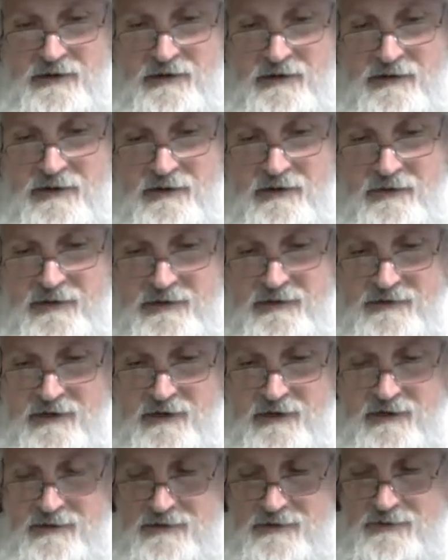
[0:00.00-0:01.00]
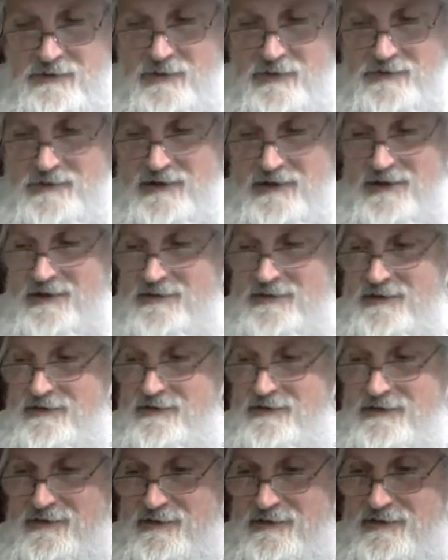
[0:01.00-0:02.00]
You know, this, once again,
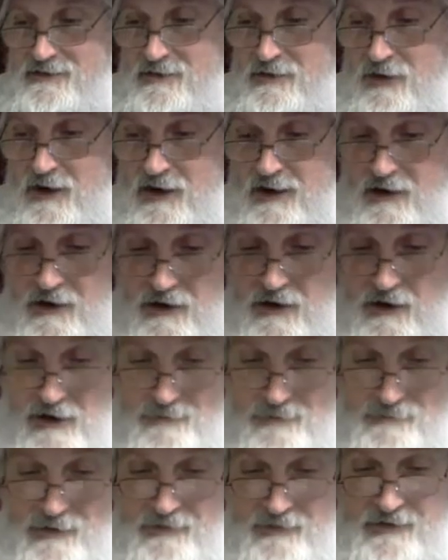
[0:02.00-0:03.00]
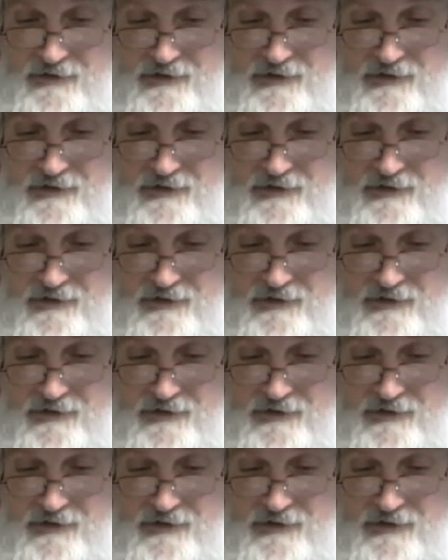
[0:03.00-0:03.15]
you know, I harp on this